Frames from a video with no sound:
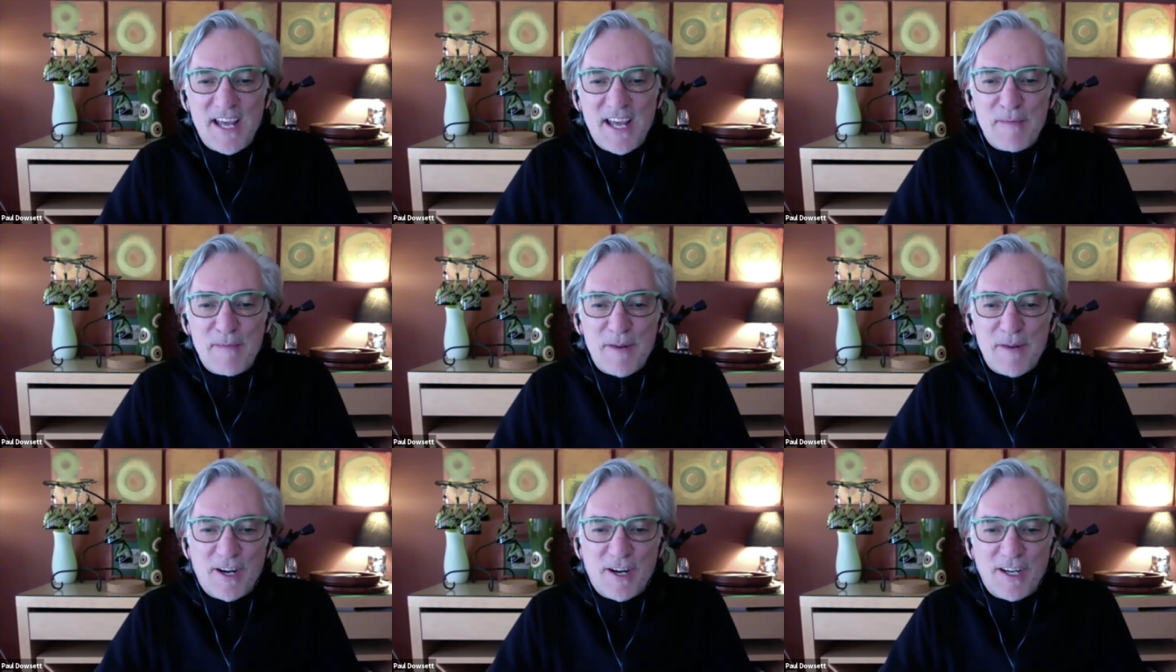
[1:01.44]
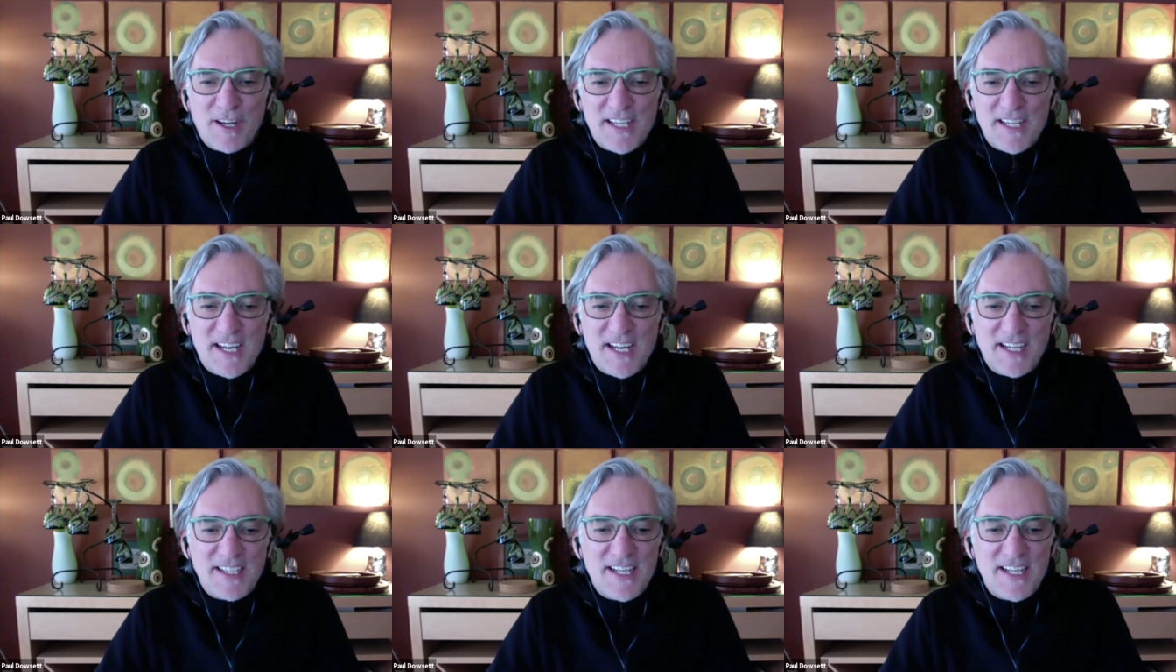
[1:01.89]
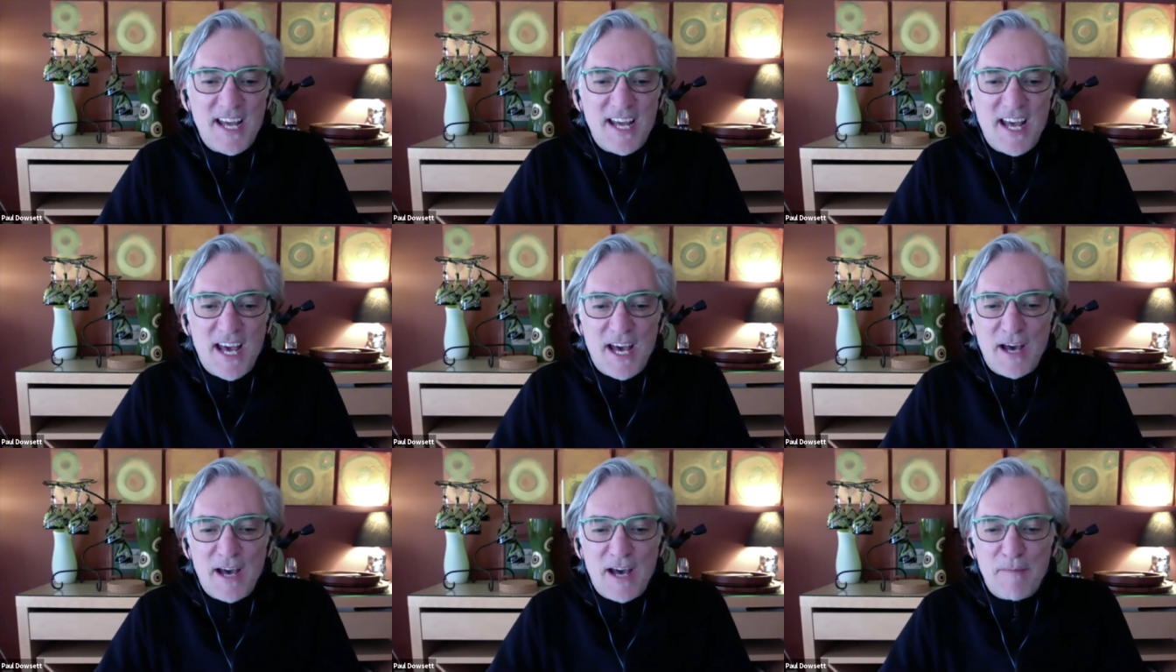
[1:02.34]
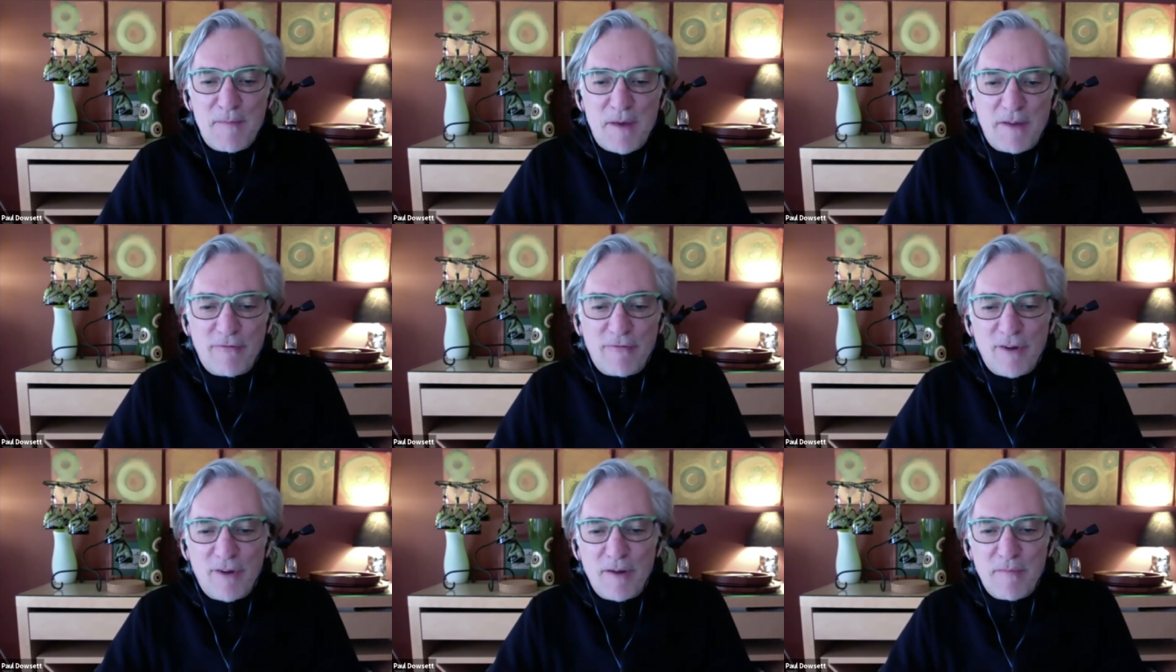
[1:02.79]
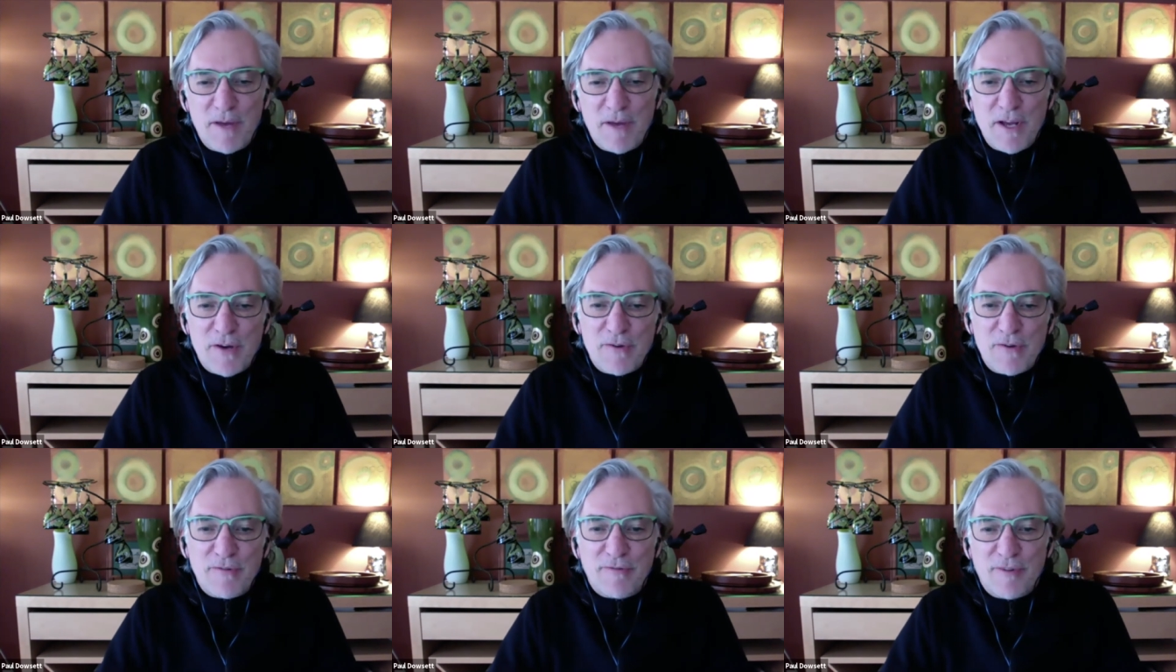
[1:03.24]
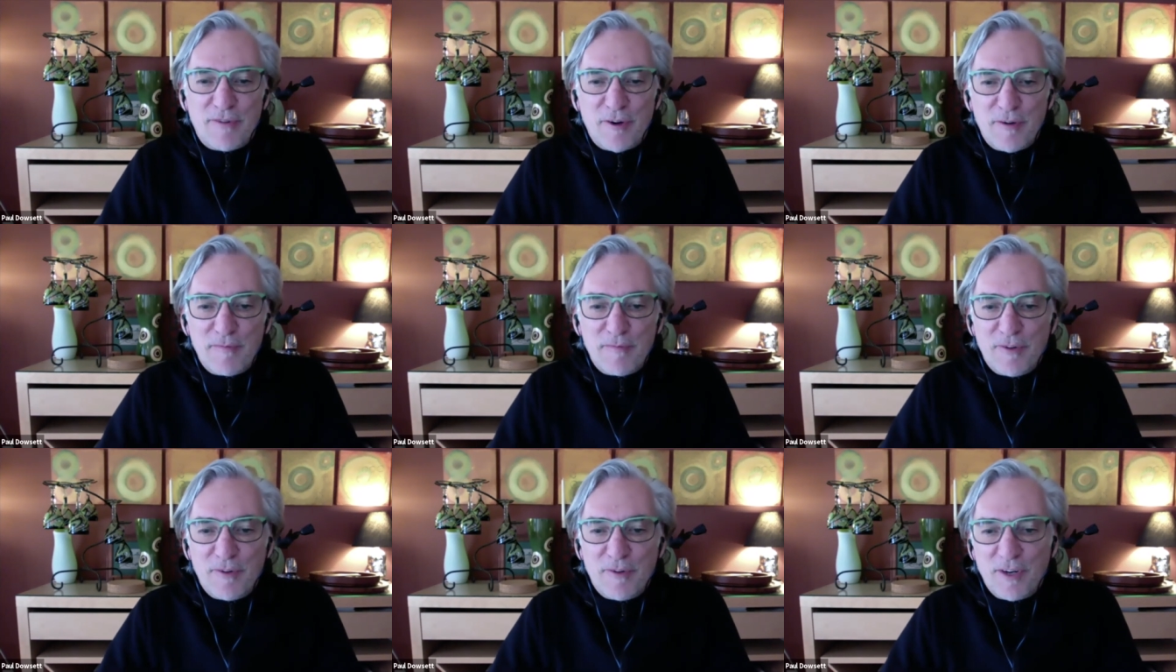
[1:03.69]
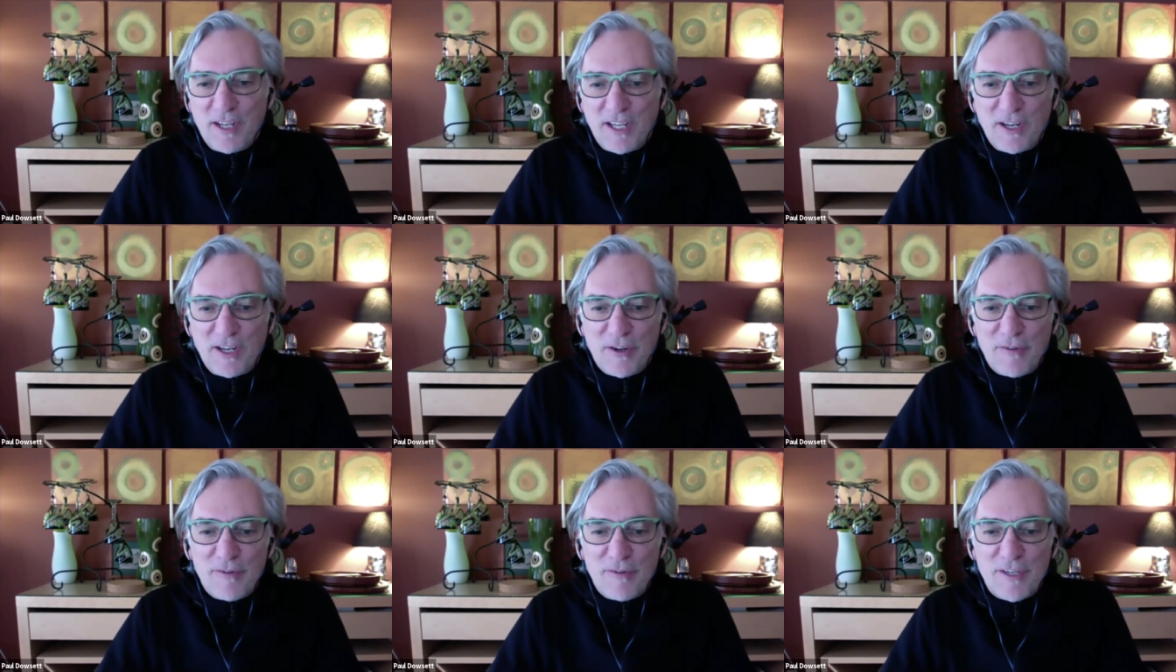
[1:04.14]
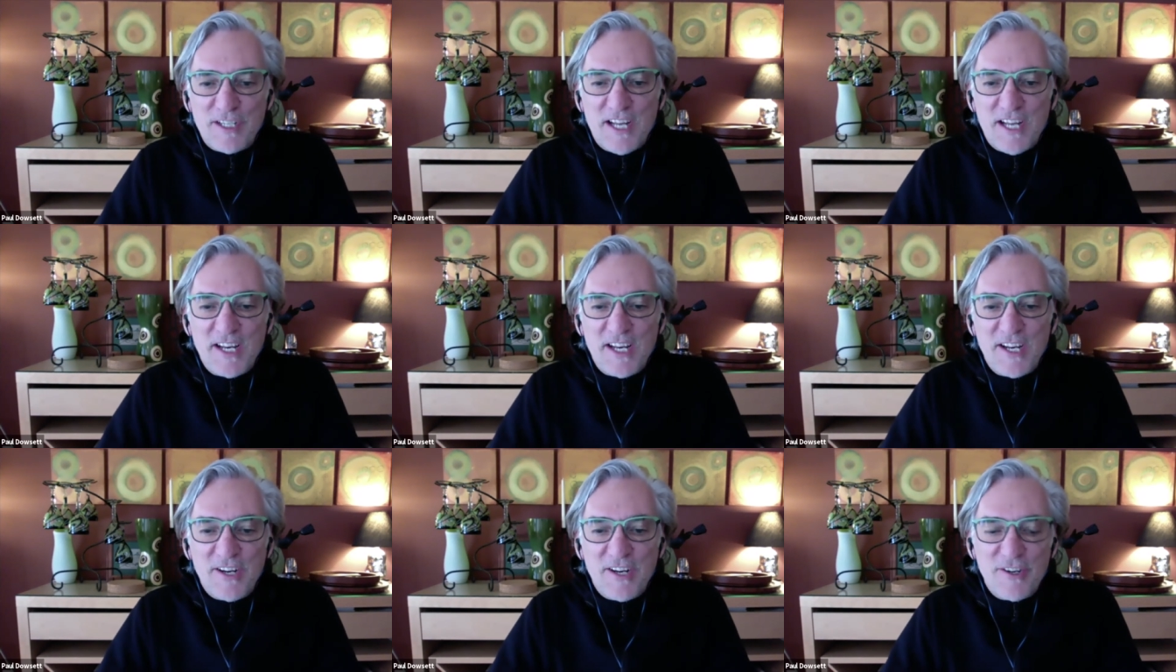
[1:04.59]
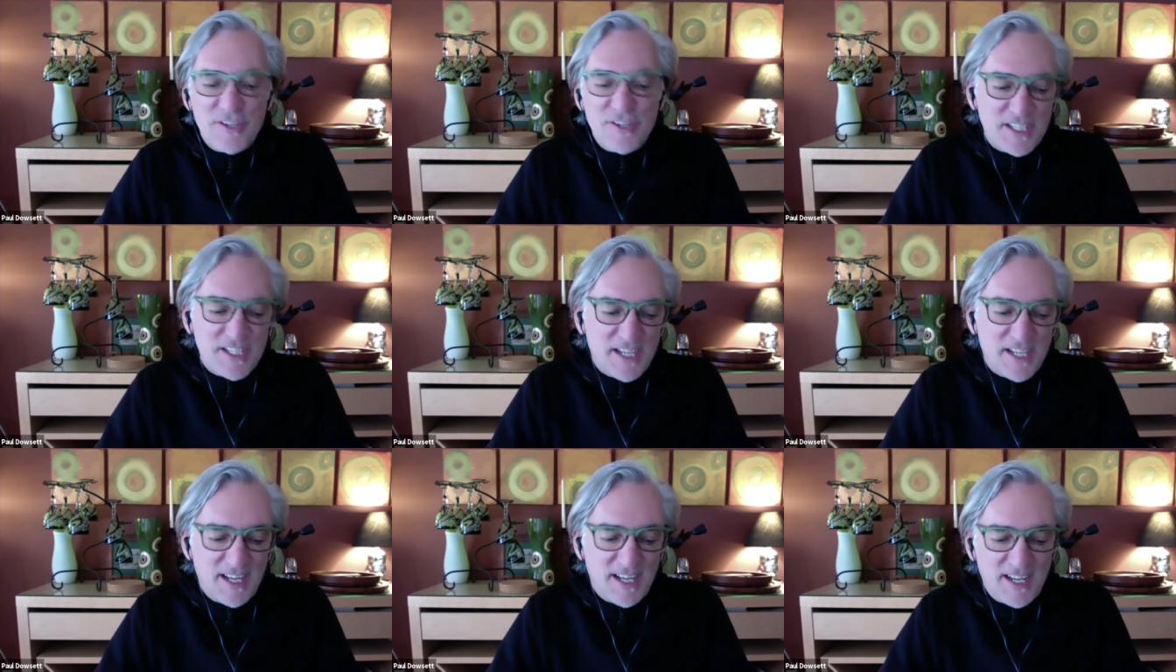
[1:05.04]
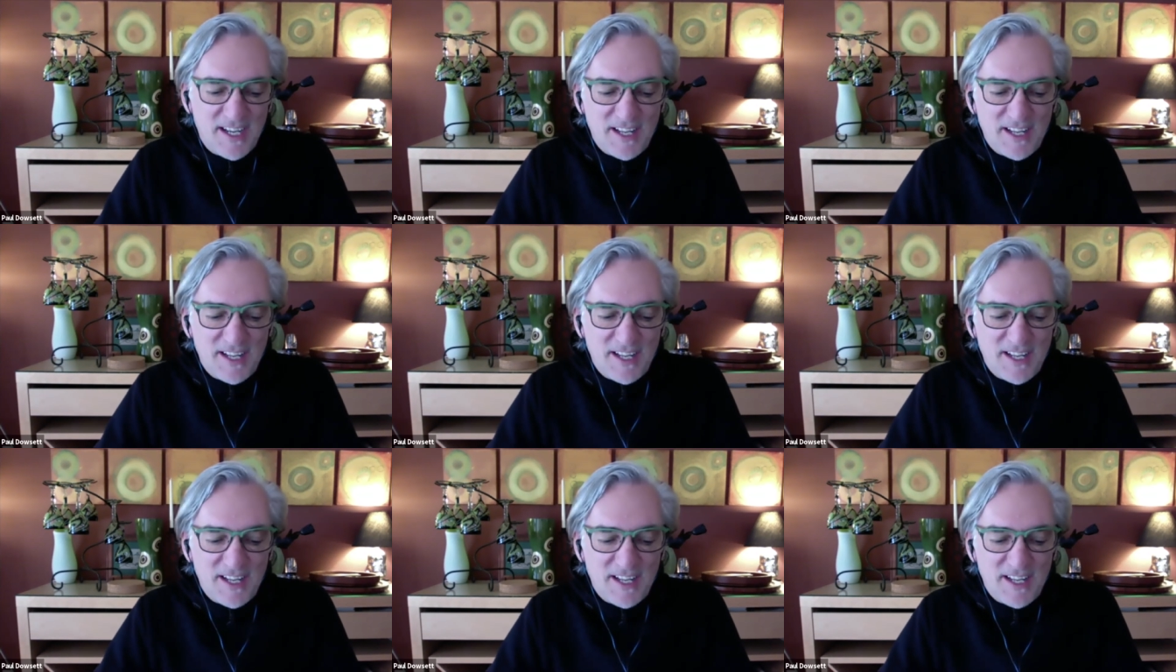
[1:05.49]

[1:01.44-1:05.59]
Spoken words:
an architect. I've run my own firm for a little over 10 years.